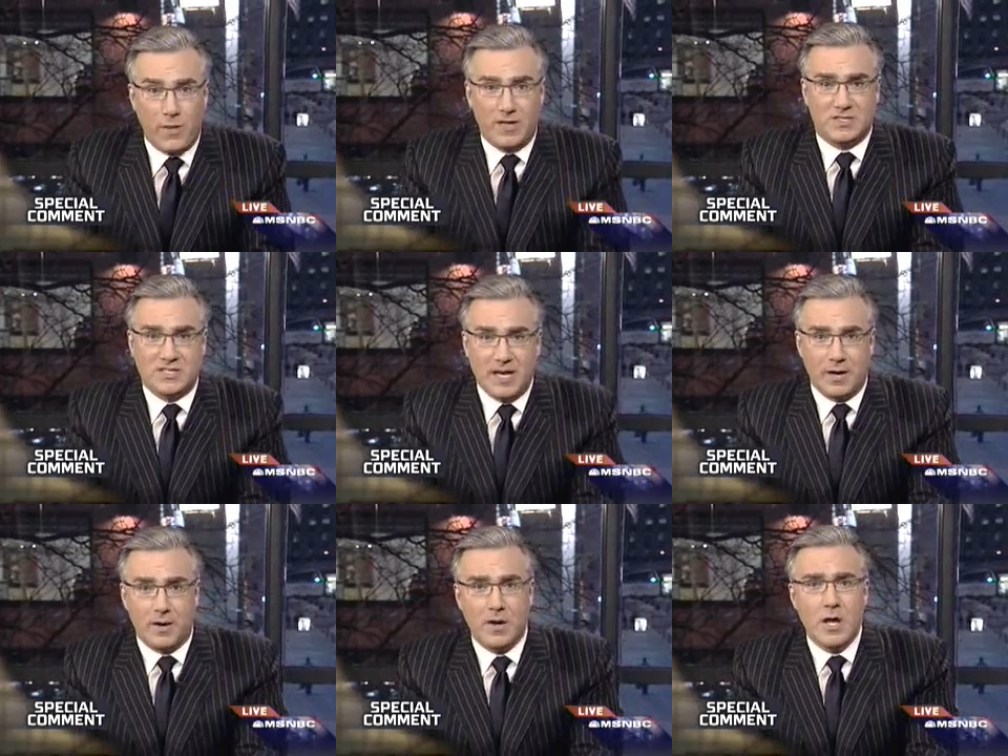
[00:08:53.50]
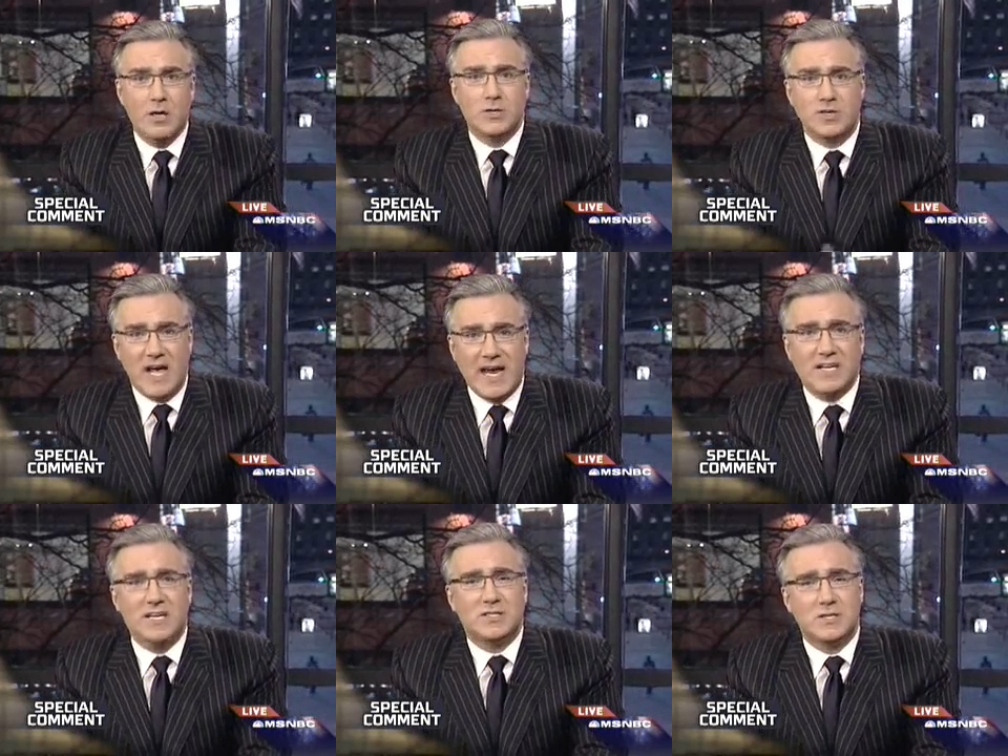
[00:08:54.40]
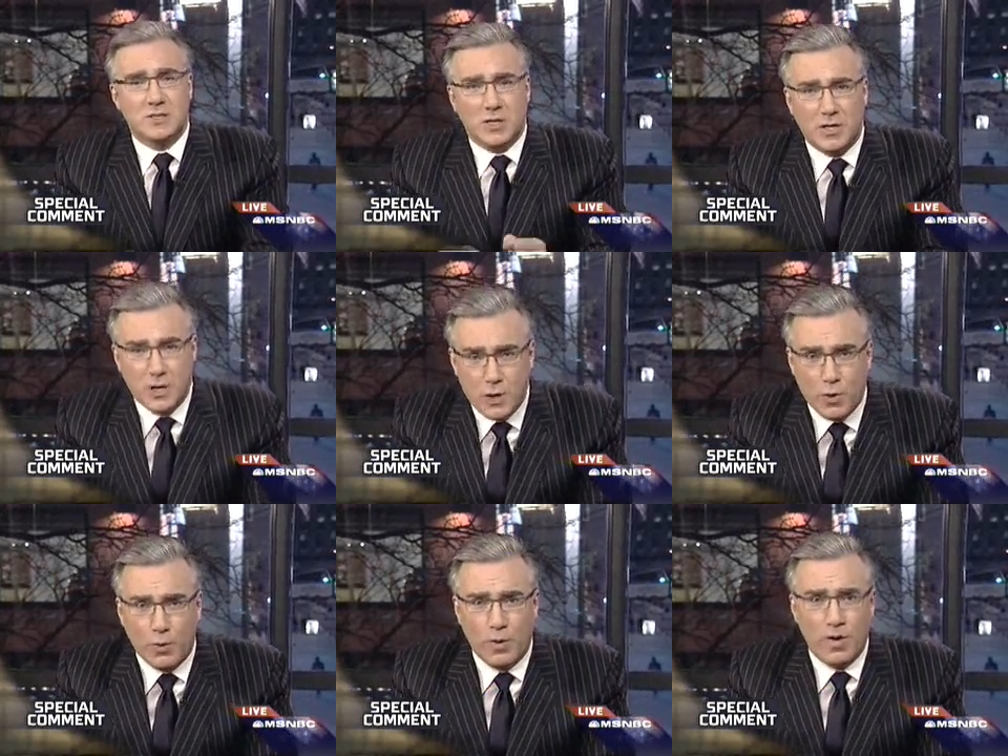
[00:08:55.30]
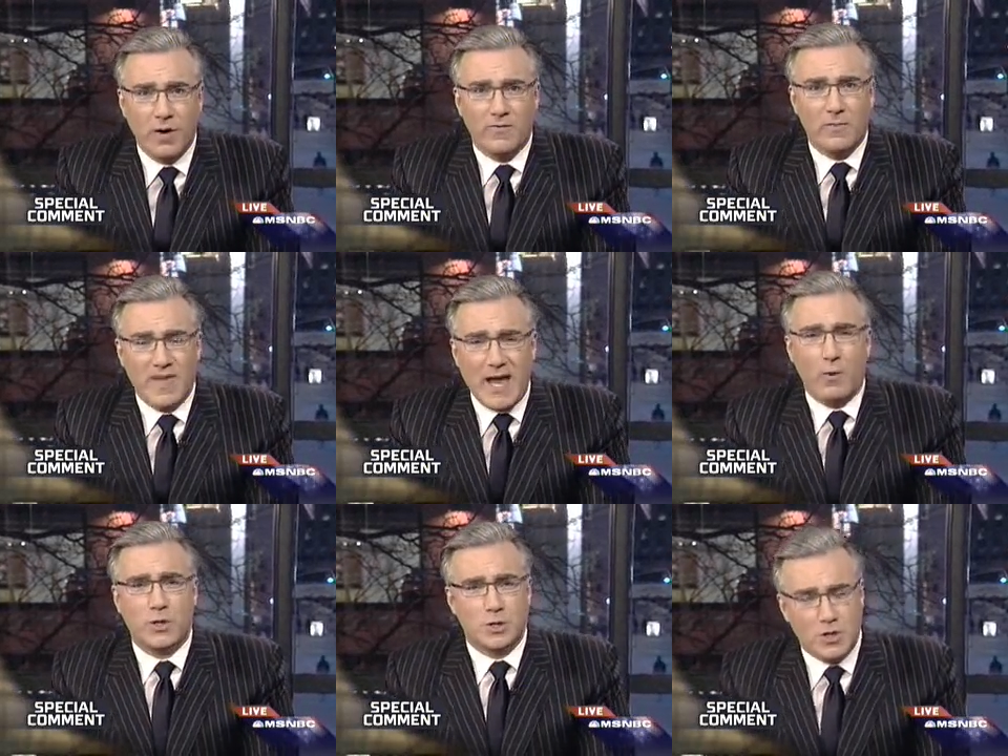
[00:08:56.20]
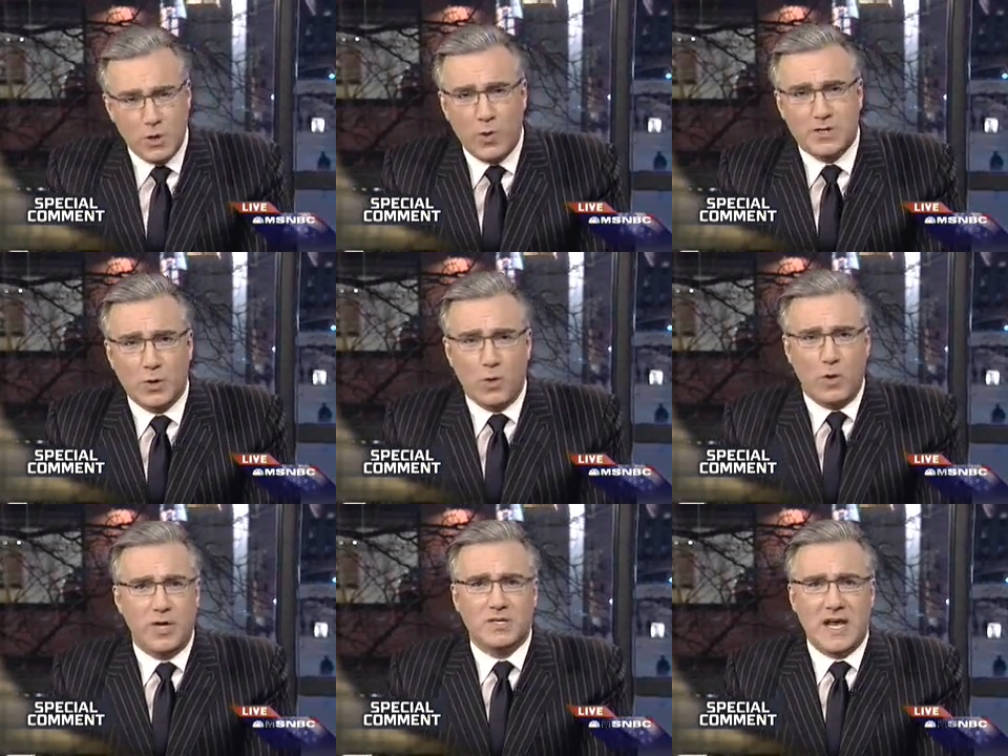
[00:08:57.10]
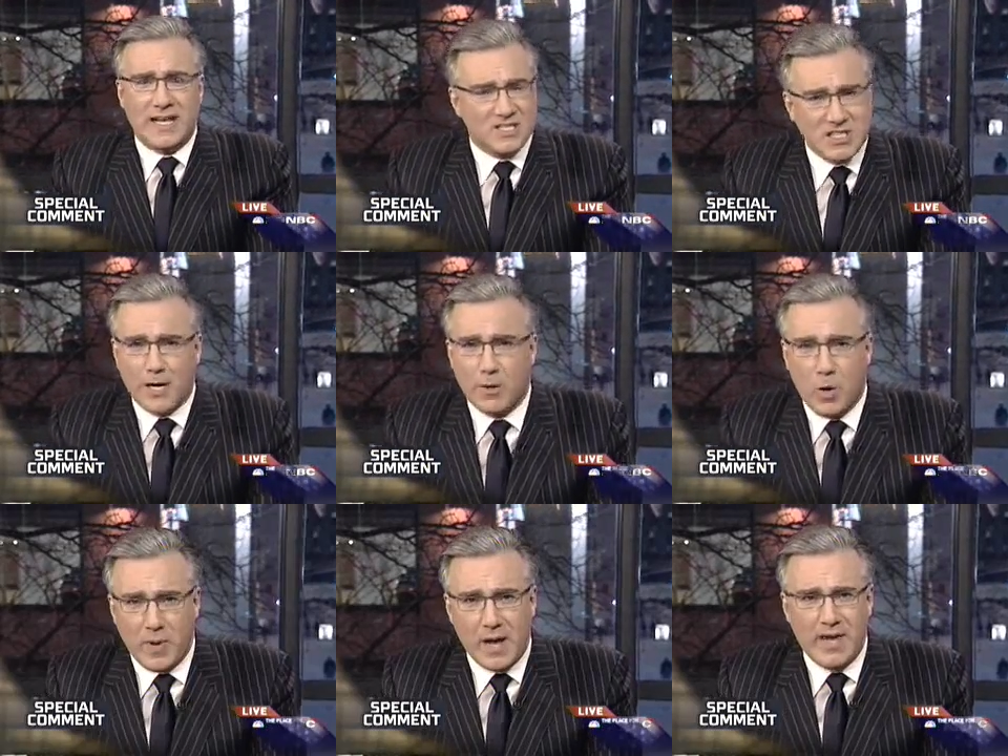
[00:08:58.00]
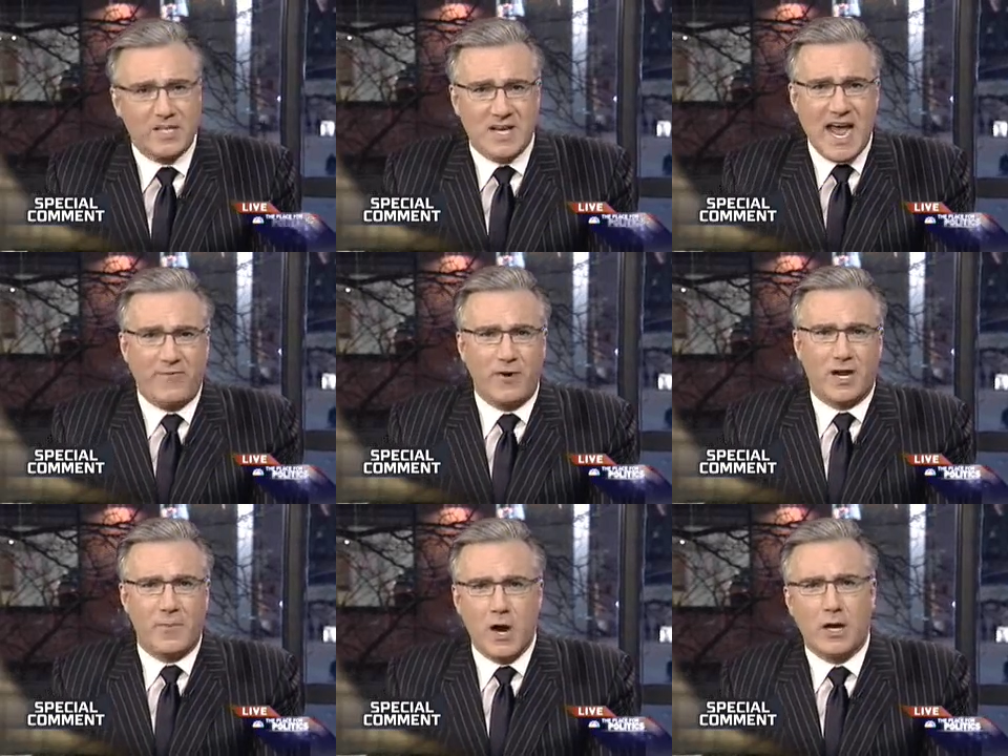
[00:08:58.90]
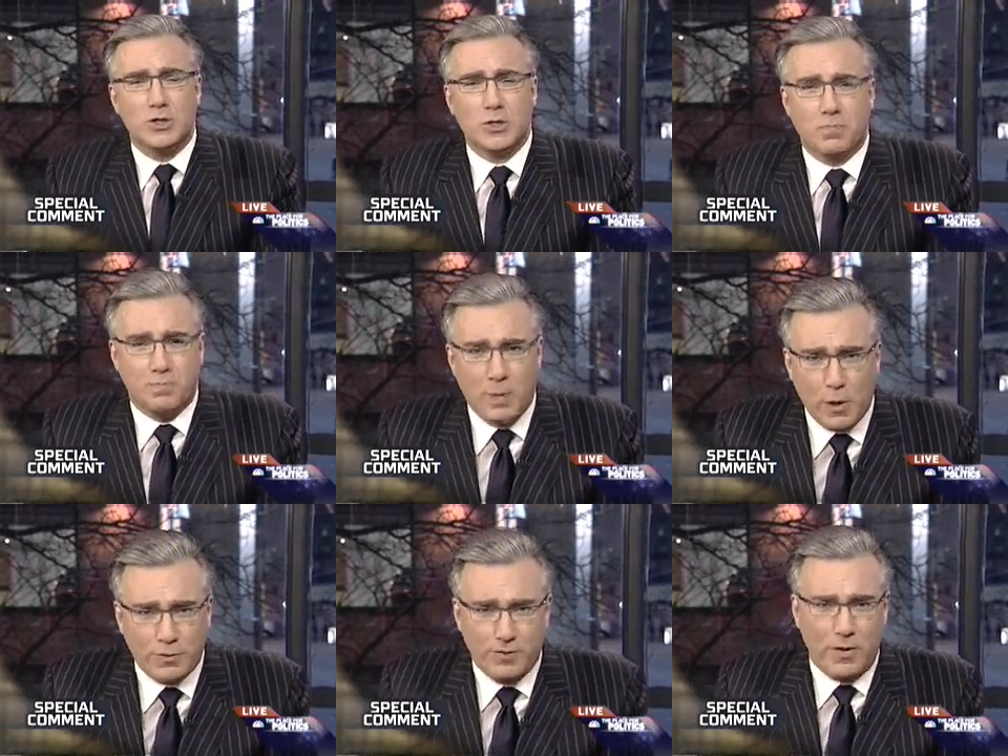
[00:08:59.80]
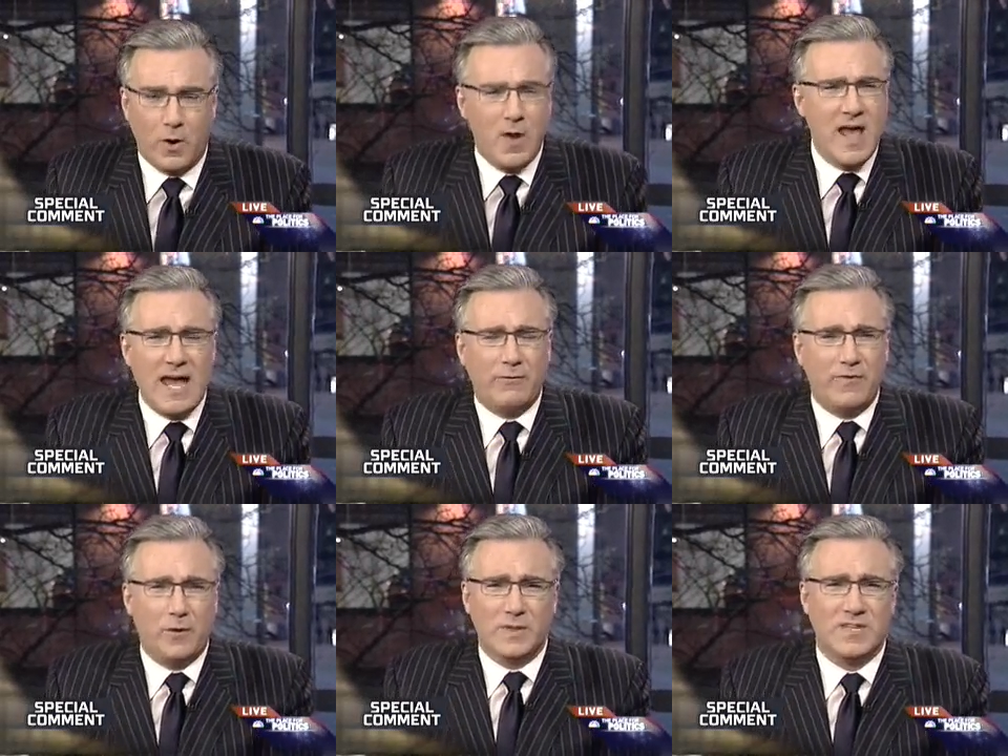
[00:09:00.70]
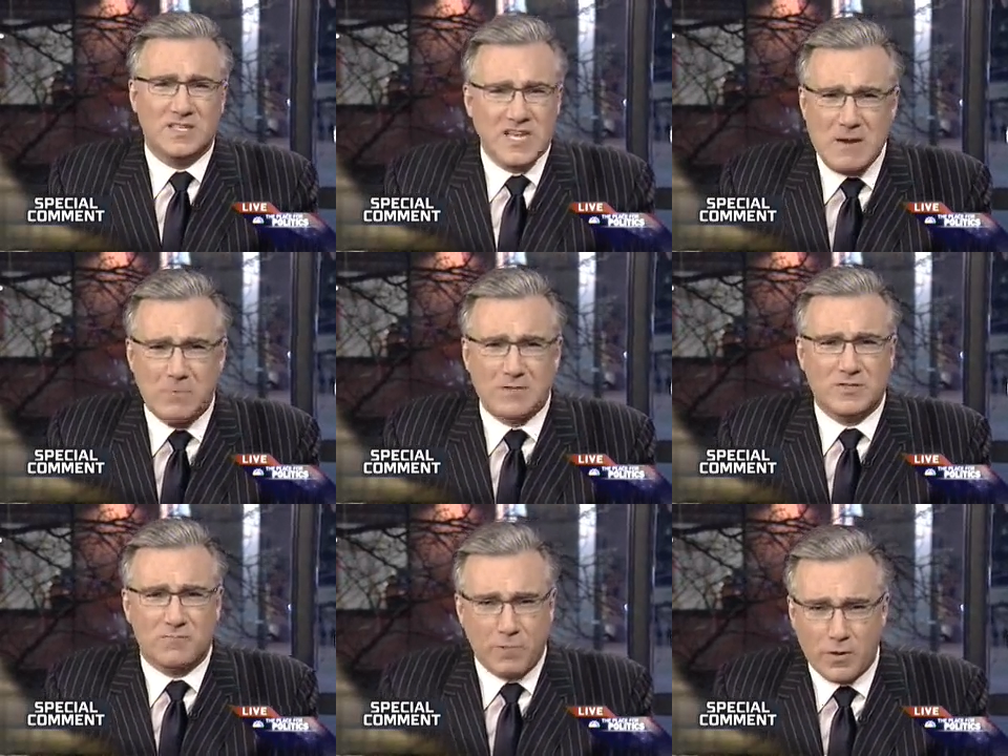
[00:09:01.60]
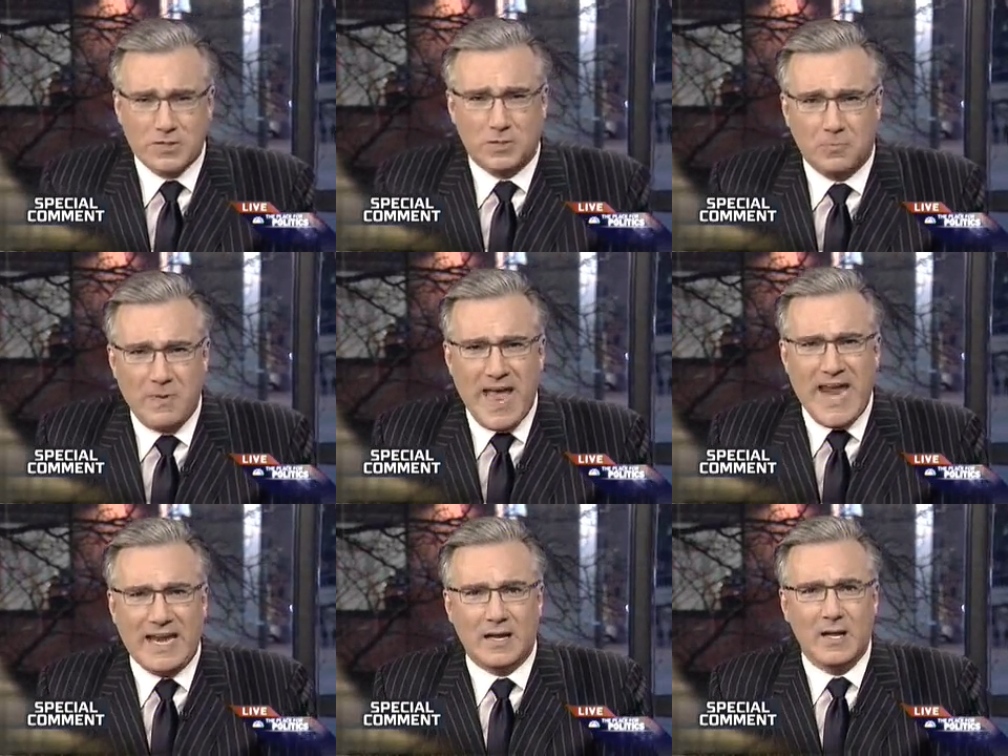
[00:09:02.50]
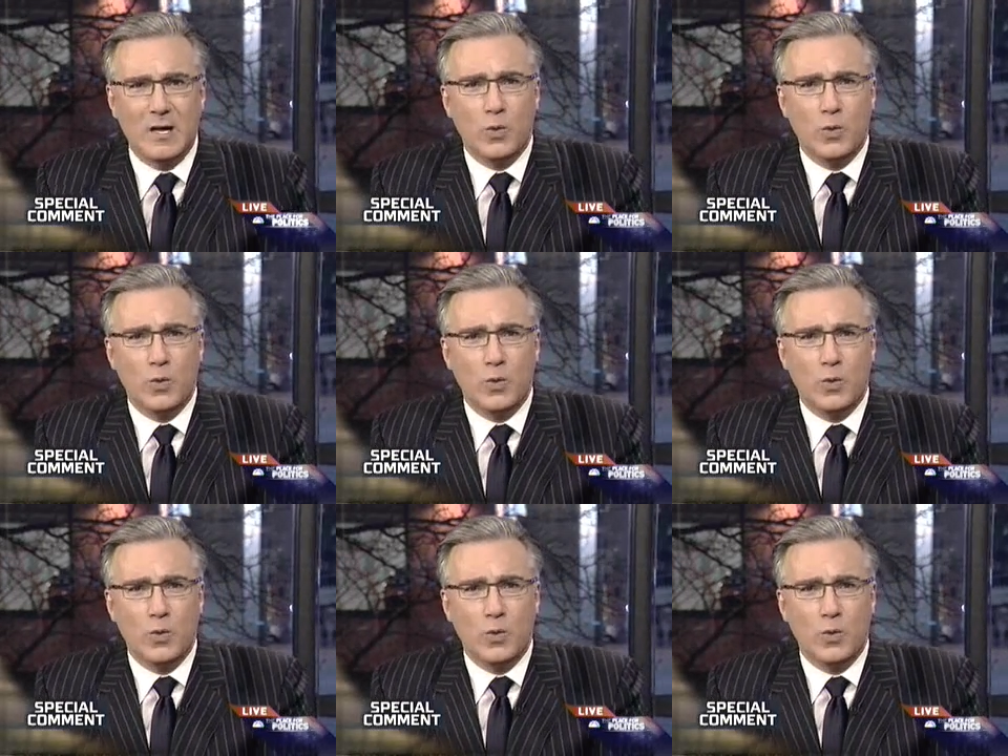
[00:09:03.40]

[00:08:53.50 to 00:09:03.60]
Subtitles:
from it, Senator. To not distance you from that which you as a woman and Senator Obama as an African-American should both know and feel with the deepest of personal pain,